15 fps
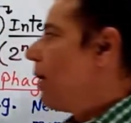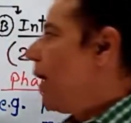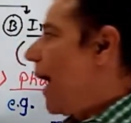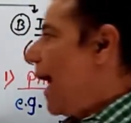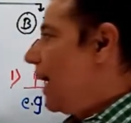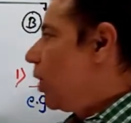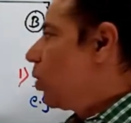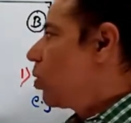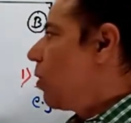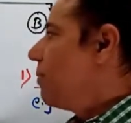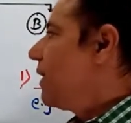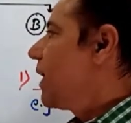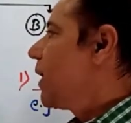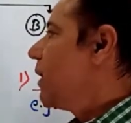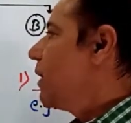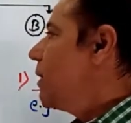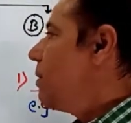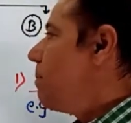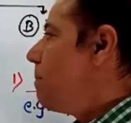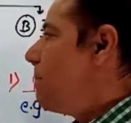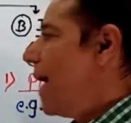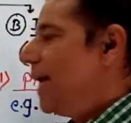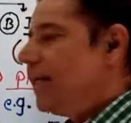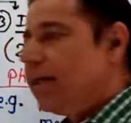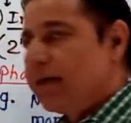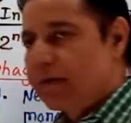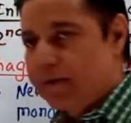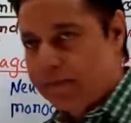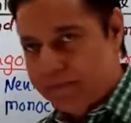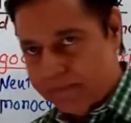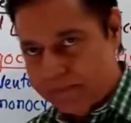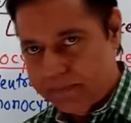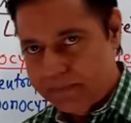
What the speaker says: Anatomical barriers.